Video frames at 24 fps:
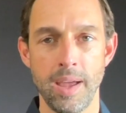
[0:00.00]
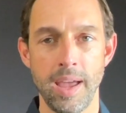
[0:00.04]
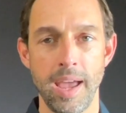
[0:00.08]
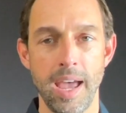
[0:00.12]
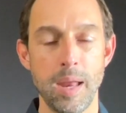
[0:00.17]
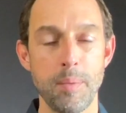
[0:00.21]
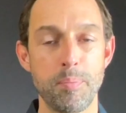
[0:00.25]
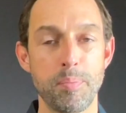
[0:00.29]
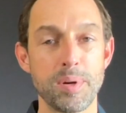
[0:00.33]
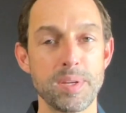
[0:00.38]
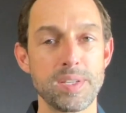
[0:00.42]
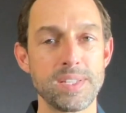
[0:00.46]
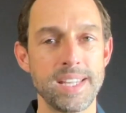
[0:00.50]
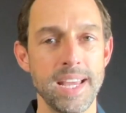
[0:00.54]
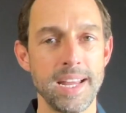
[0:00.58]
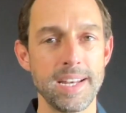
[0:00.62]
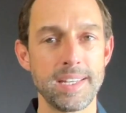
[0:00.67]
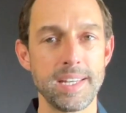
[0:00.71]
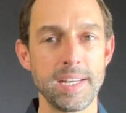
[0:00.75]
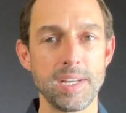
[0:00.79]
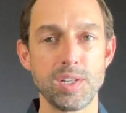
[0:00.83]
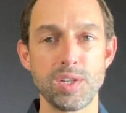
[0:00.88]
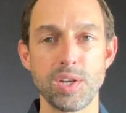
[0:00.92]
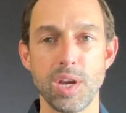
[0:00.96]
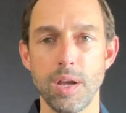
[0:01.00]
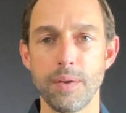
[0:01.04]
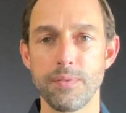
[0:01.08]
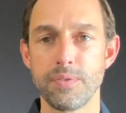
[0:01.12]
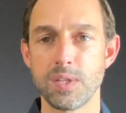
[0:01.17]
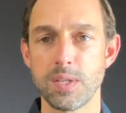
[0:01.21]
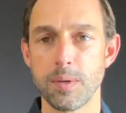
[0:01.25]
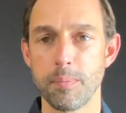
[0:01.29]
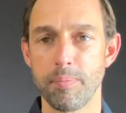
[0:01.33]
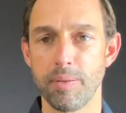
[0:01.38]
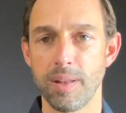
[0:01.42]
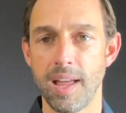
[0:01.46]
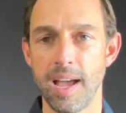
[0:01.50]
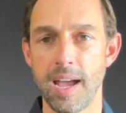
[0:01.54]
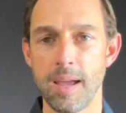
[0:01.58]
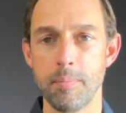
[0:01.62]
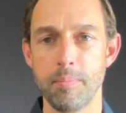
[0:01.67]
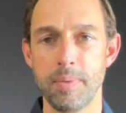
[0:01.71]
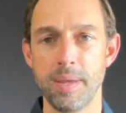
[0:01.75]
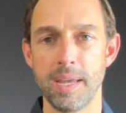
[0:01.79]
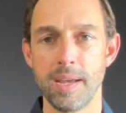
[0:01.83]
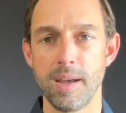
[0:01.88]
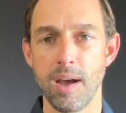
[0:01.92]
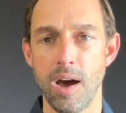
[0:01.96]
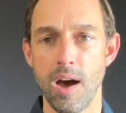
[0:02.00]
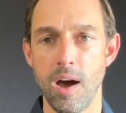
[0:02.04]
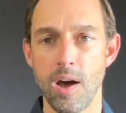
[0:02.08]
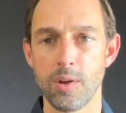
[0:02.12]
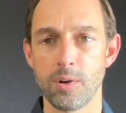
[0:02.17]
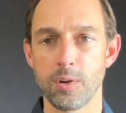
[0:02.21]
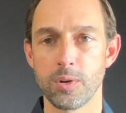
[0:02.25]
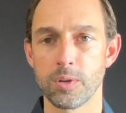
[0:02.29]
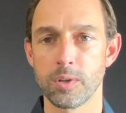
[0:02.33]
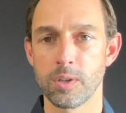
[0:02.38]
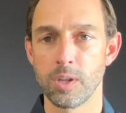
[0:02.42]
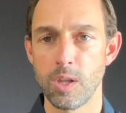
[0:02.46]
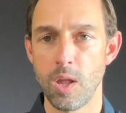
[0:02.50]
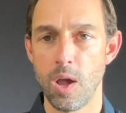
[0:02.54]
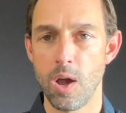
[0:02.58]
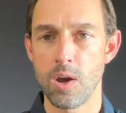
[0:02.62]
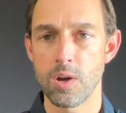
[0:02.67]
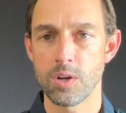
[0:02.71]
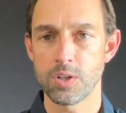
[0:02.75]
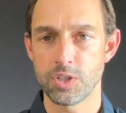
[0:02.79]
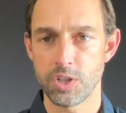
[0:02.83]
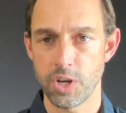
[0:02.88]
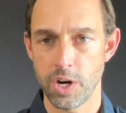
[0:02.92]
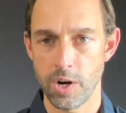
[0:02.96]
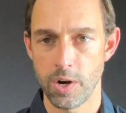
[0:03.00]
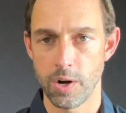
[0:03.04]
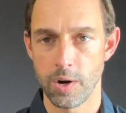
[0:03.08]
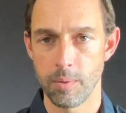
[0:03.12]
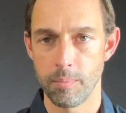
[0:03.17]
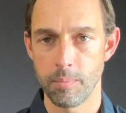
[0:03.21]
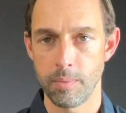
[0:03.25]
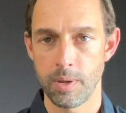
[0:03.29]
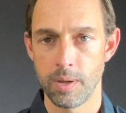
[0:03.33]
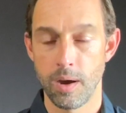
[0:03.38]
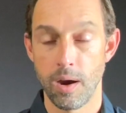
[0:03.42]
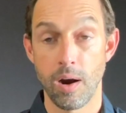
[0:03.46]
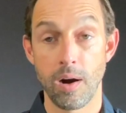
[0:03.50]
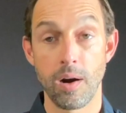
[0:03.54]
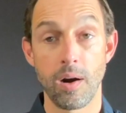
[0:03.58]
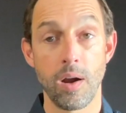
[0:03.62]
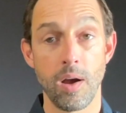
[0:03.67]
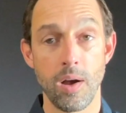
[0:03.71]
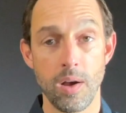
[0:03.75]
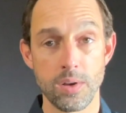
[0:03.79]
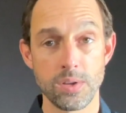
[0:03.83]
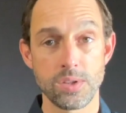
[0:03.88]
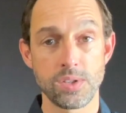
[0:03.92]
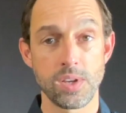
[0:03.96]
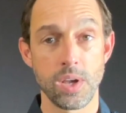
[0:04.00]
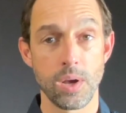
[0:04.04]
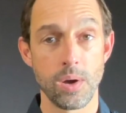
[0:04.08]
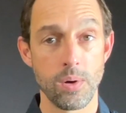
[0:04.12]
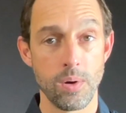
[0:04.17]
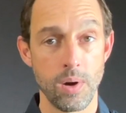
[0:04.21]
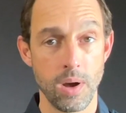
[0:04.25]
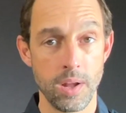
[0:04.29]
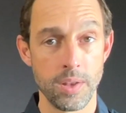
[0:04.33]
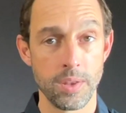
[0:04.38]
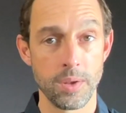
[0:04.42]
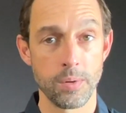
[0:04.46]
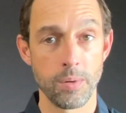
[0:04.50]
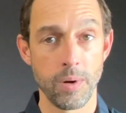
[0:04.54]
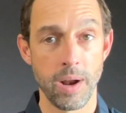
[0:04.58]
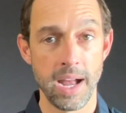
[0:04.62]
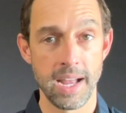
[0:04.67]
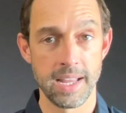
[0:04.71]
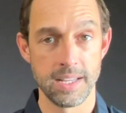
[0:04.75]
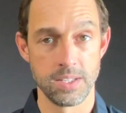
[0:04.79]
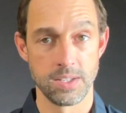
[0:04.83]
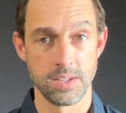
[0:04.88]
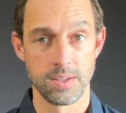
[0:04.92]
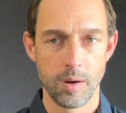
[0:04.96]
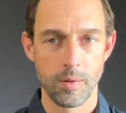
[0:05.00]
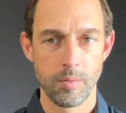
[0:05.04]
and percentage of supply being hodled long-term are also on the rise.